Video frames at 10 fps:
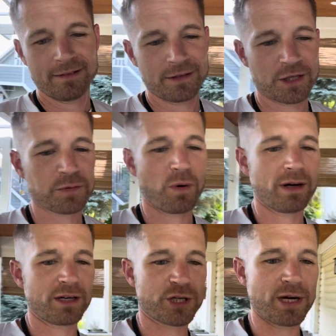just
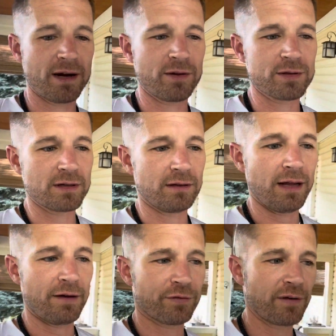wanted to share those
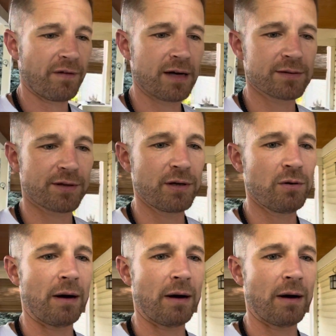little free finds with you.